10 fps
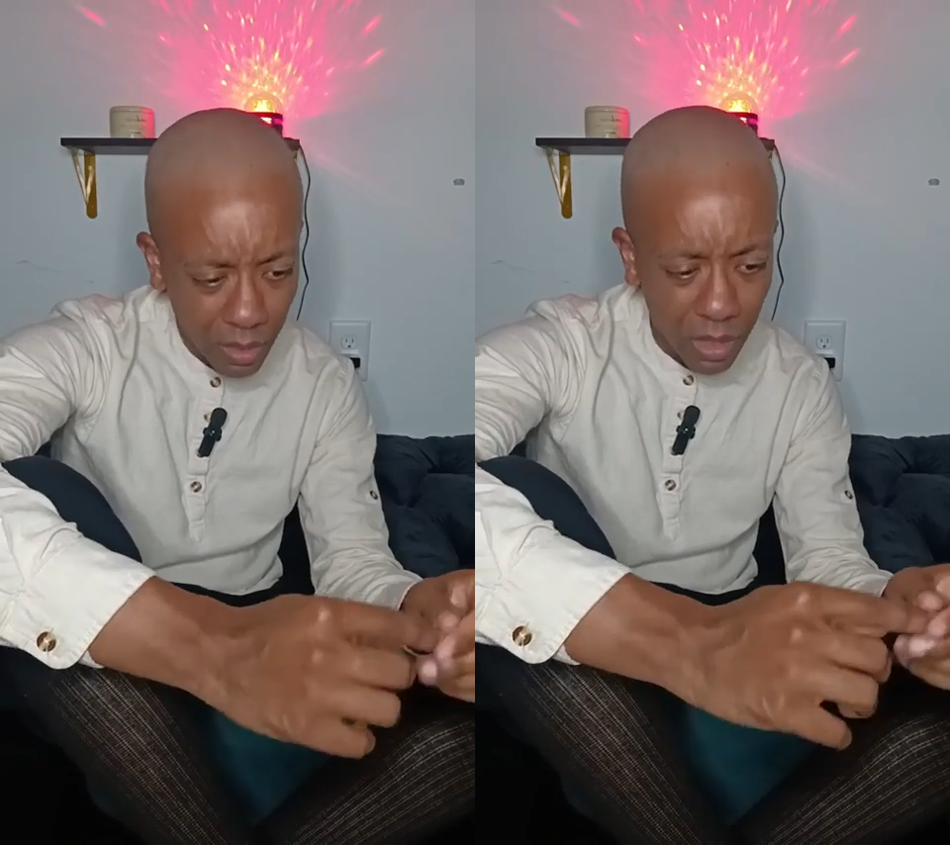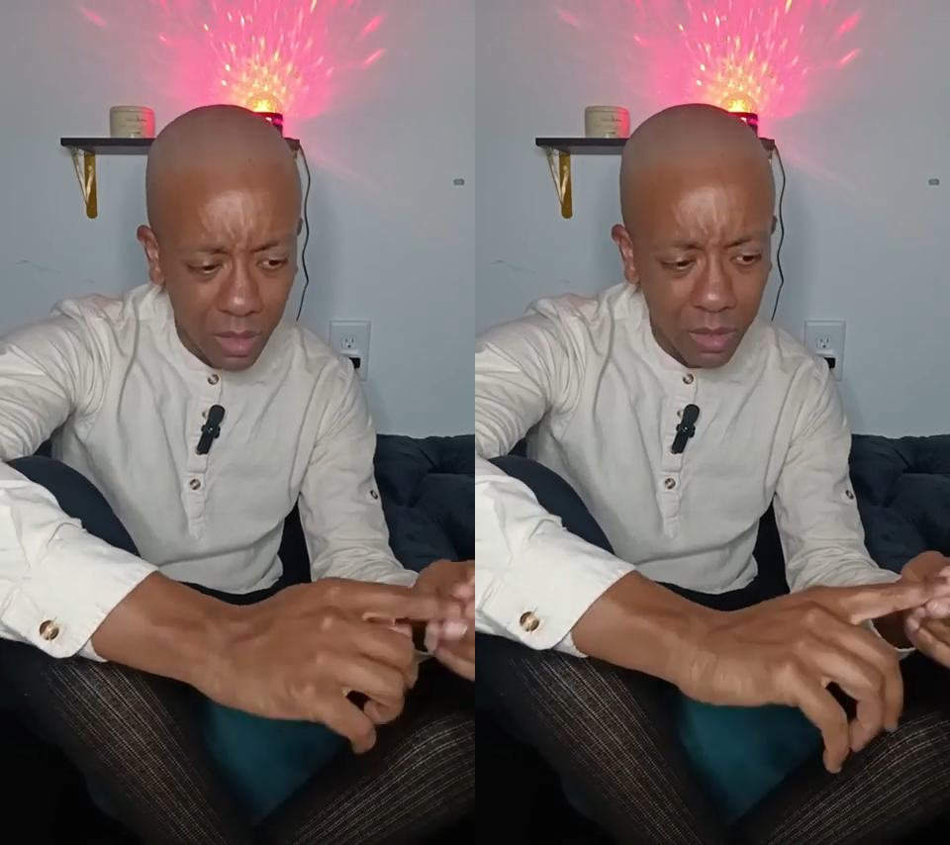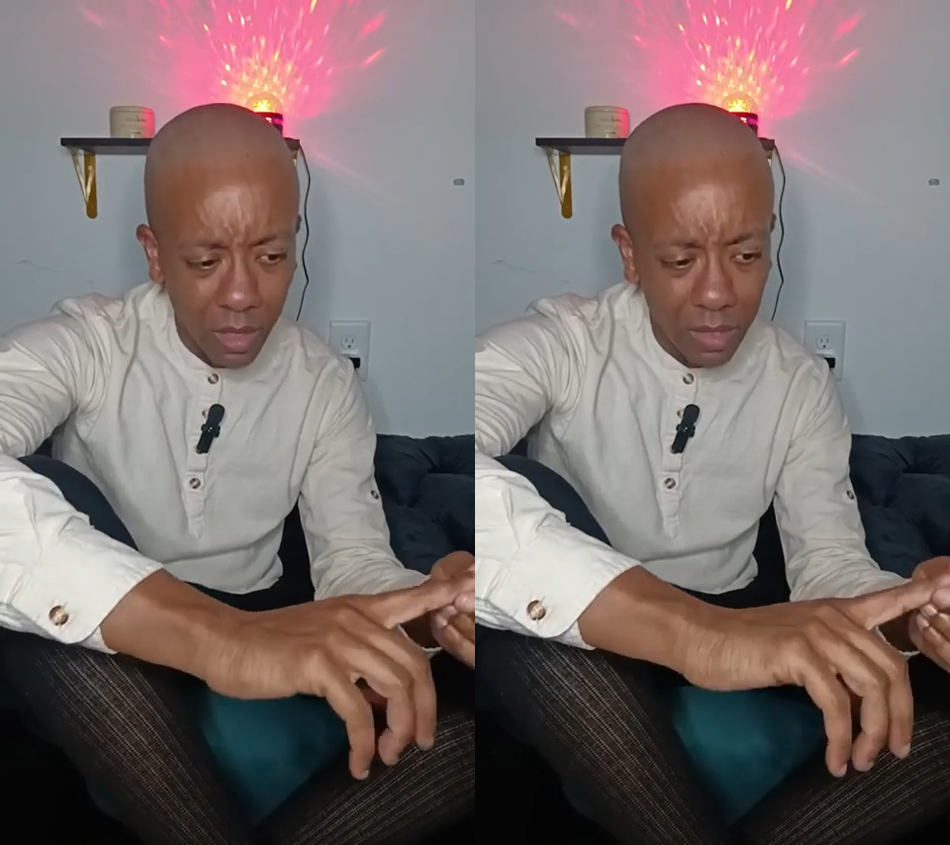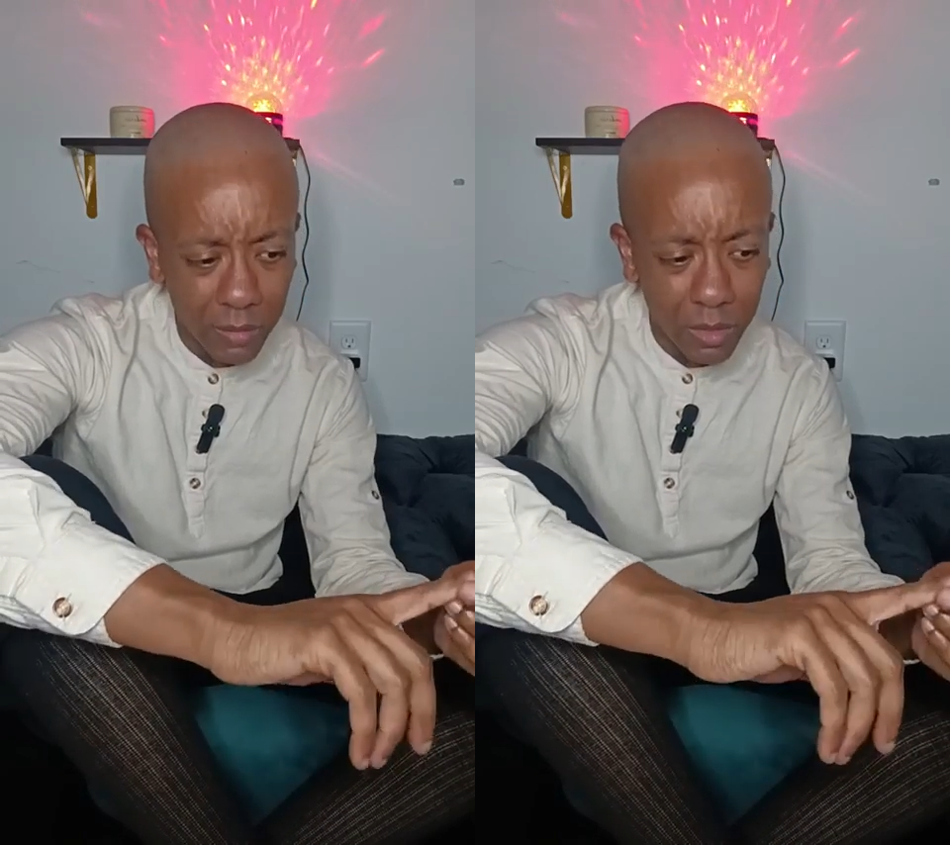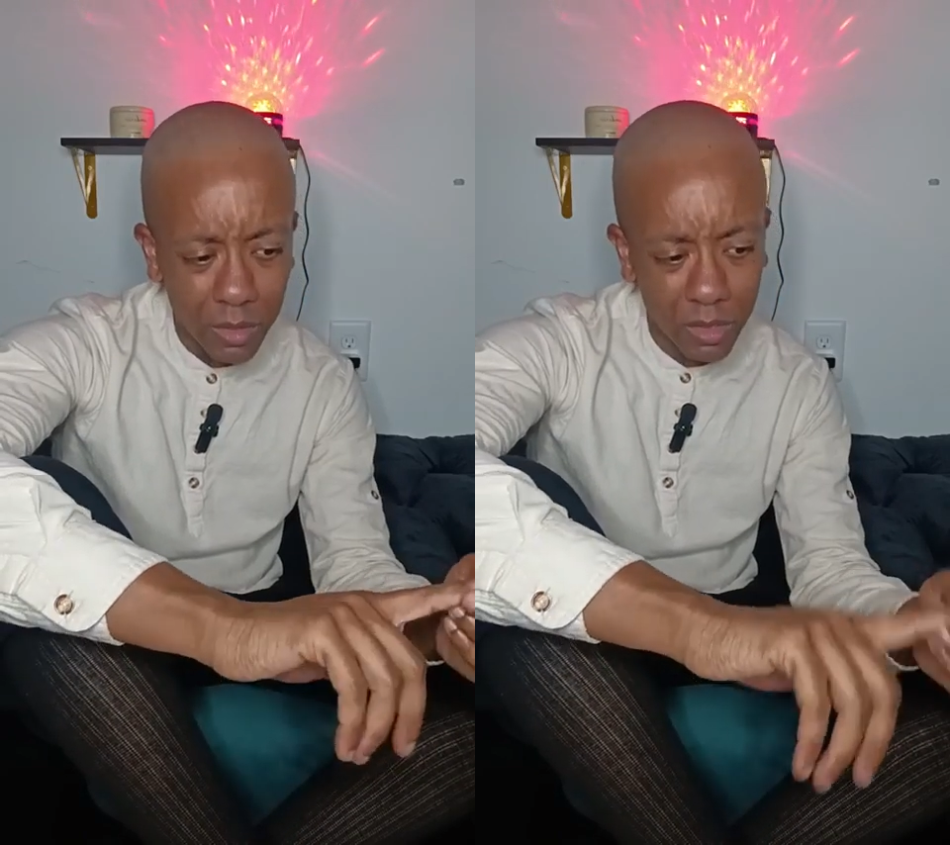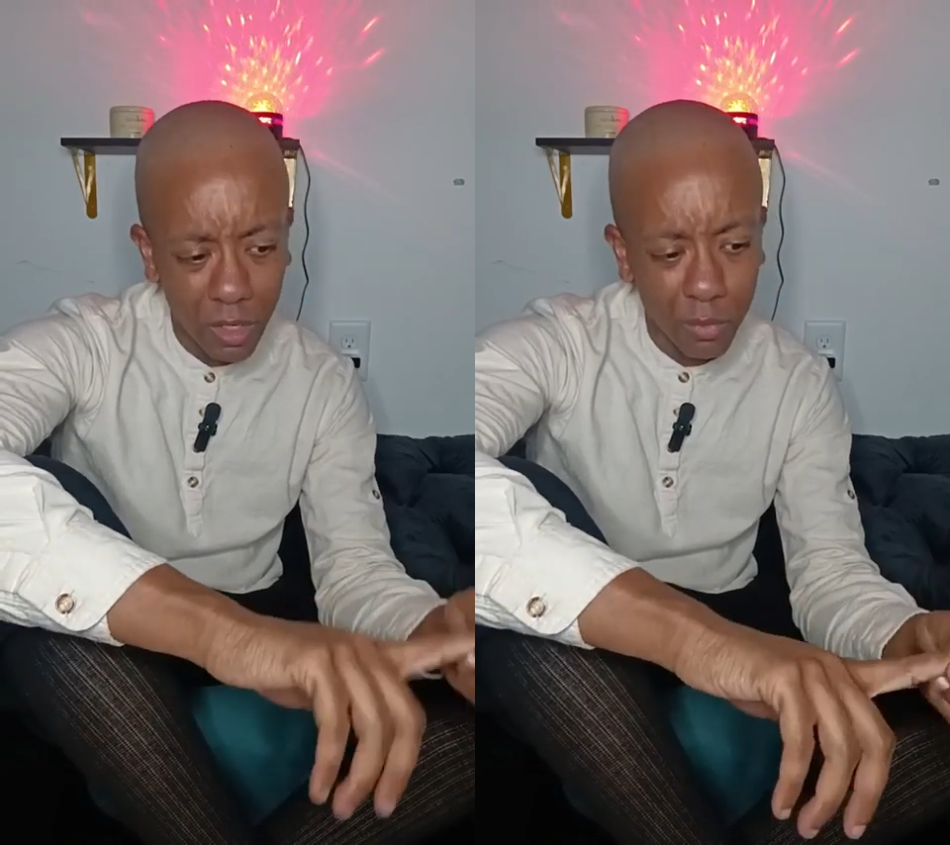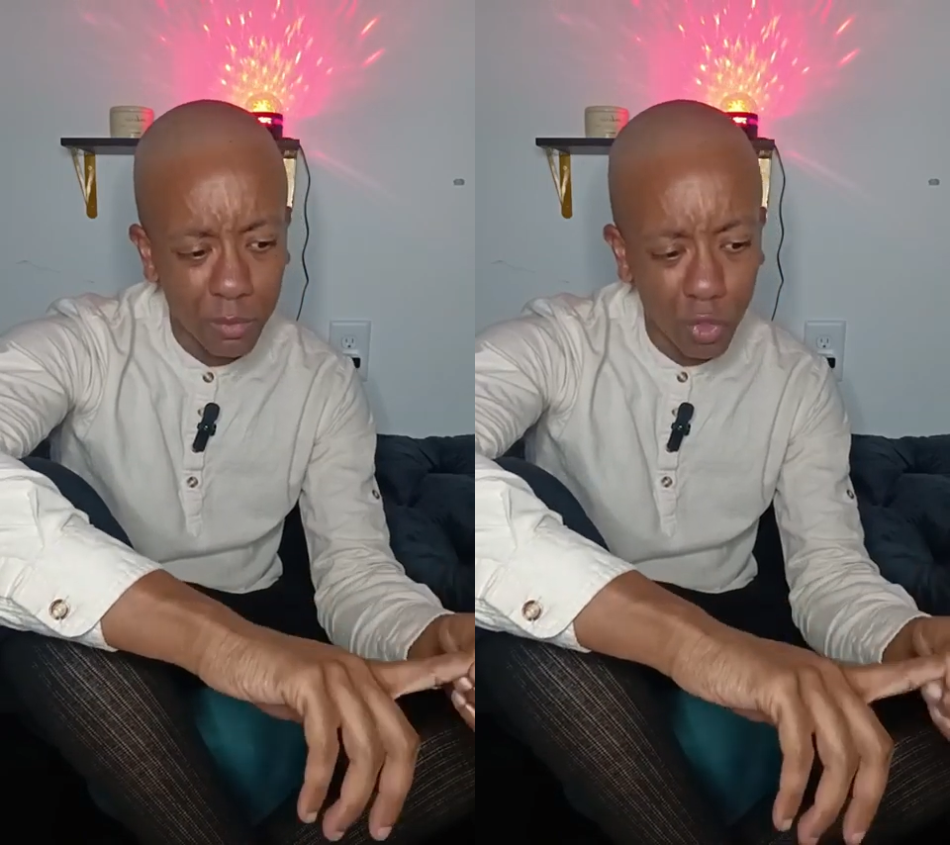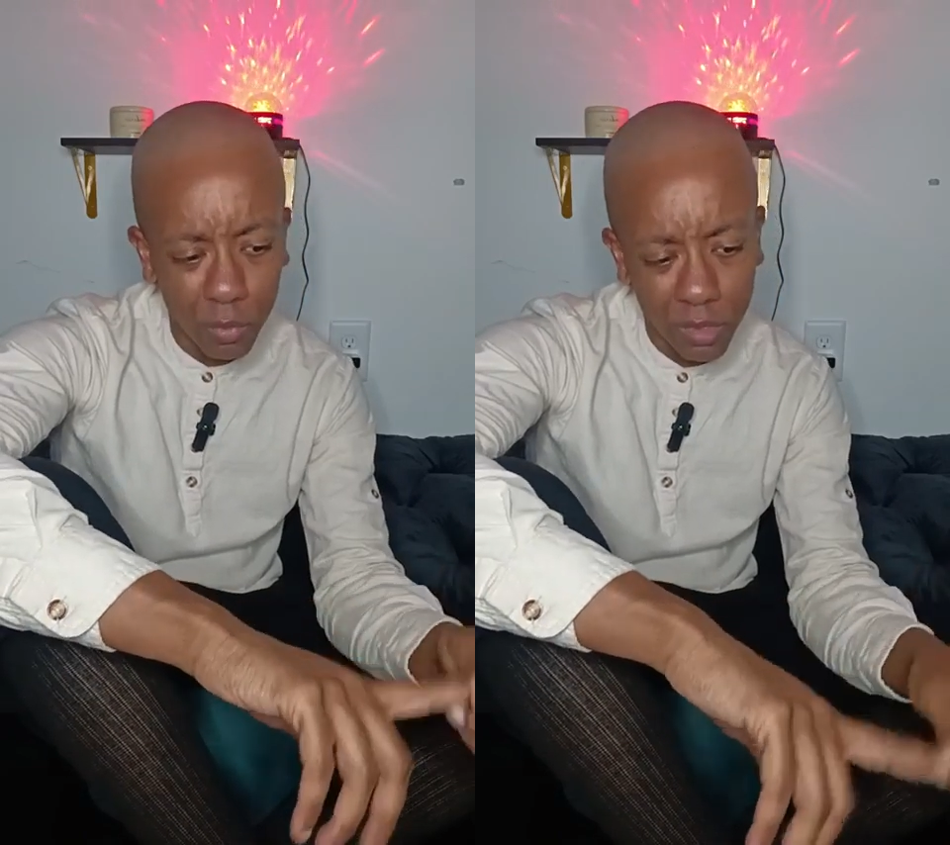And not even just
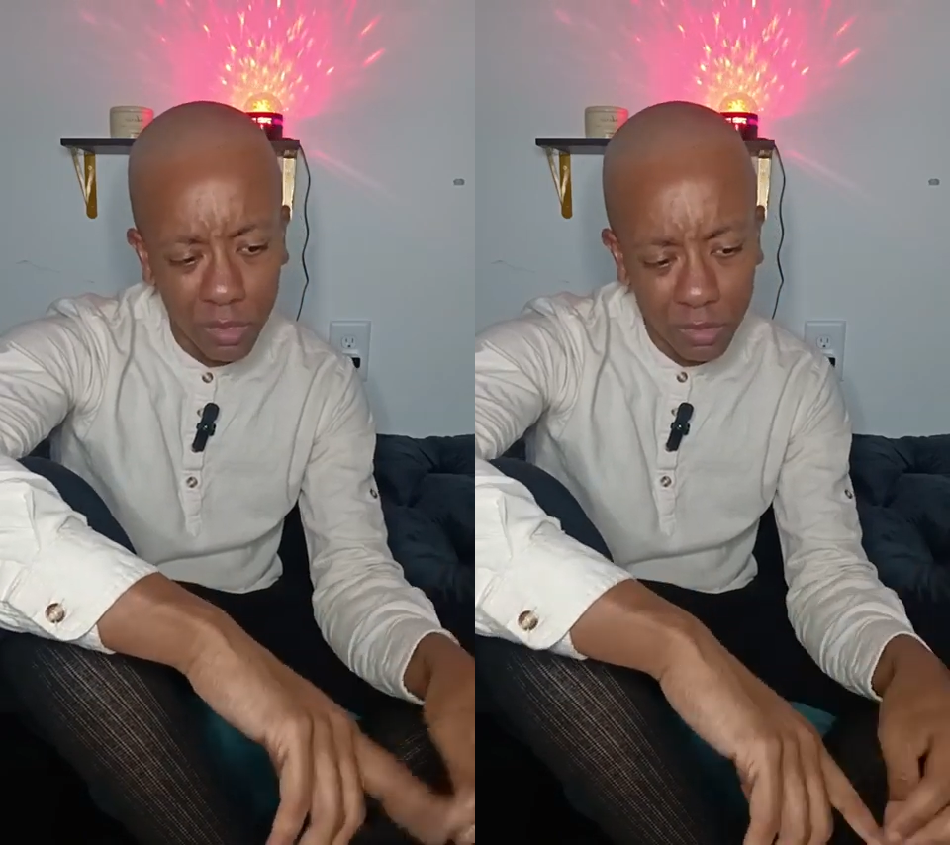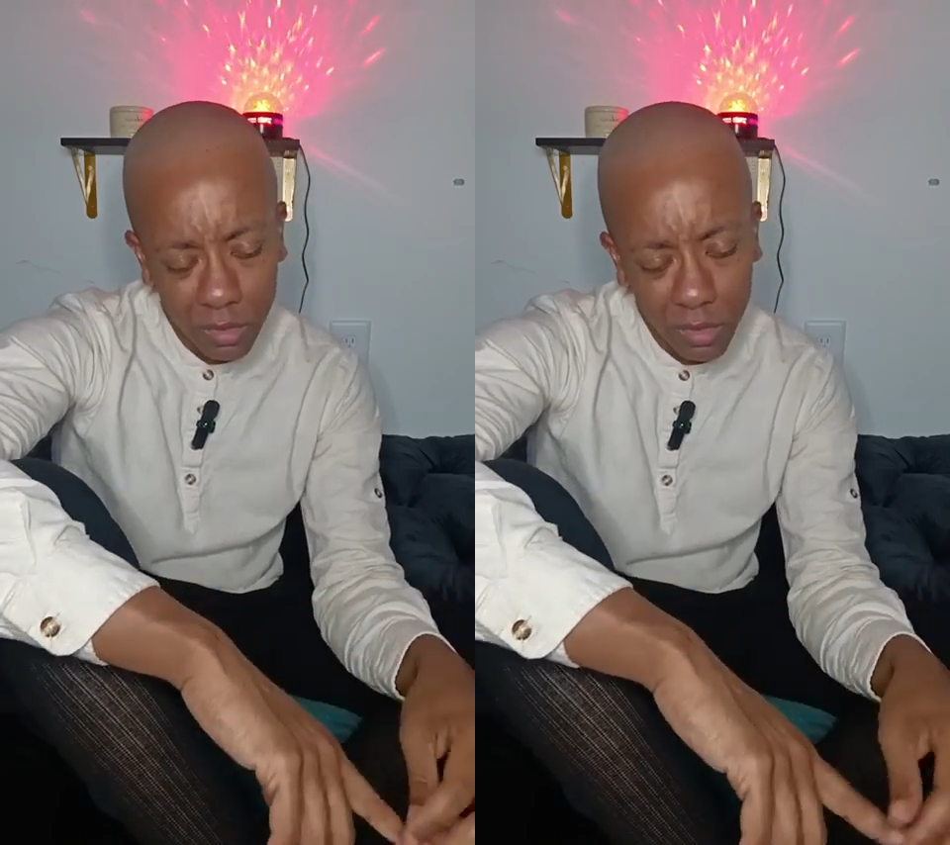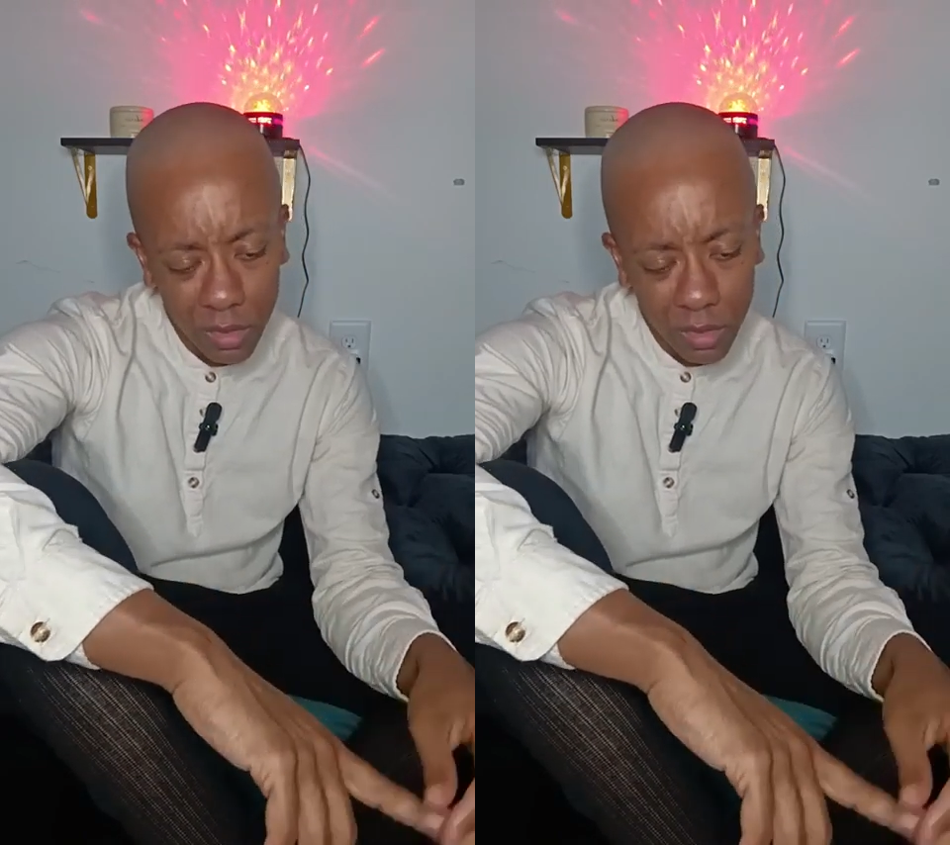self-improvement, just